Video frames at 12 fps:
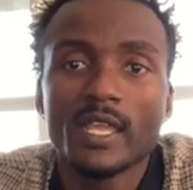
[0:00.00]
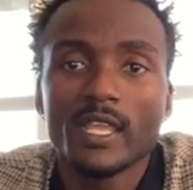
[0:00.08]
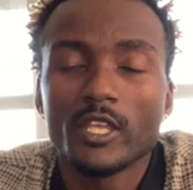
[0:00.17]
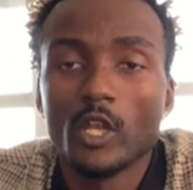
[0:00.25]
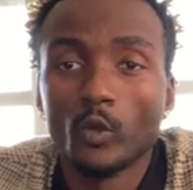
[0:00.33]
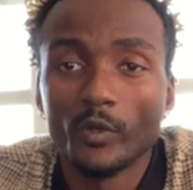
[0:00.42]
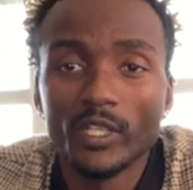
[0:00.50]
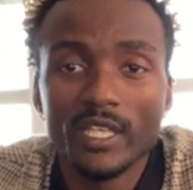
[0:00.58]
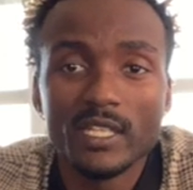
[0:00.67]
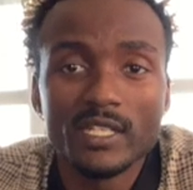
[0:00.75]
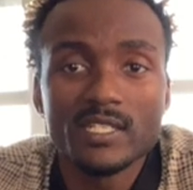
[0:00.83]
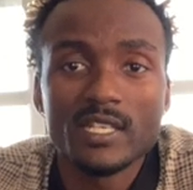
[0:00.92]
really
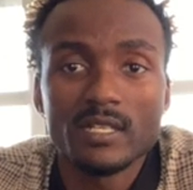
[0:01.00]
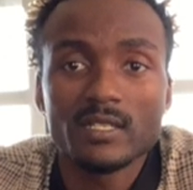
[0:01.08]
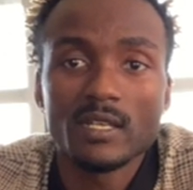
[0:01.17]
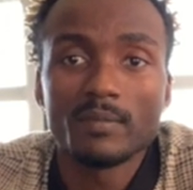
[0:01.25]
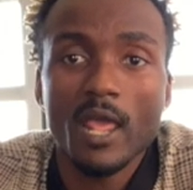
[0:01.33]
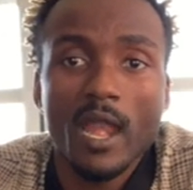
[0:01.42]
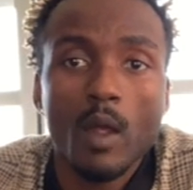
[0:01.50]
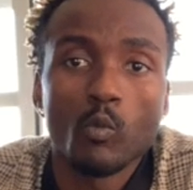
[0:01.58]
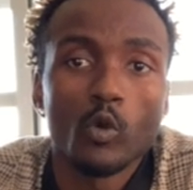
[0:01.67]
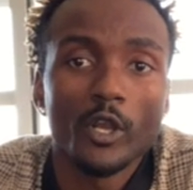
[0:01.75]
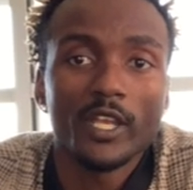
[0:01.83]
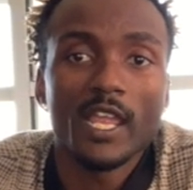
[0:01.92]
the system that I'm
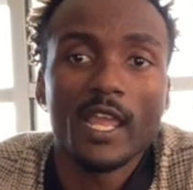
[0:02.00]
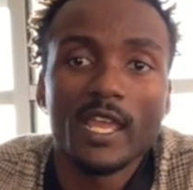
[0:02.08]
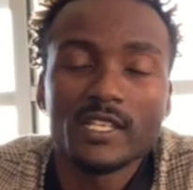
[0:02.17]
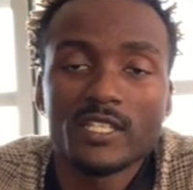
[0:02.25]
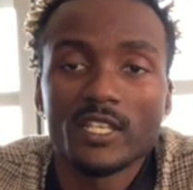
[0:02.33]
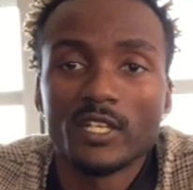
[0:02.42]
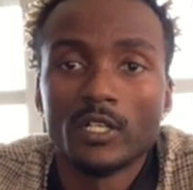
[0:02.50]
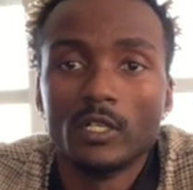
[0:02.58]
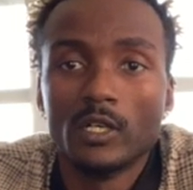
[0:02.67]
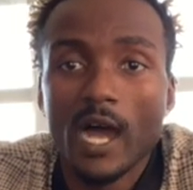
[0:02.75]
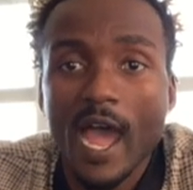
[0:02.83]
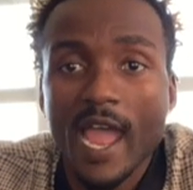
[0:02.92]
working
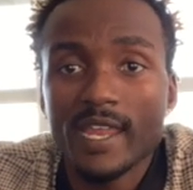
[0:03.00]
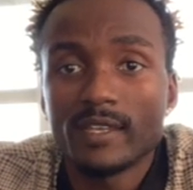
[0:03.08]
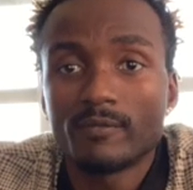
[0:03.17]
until I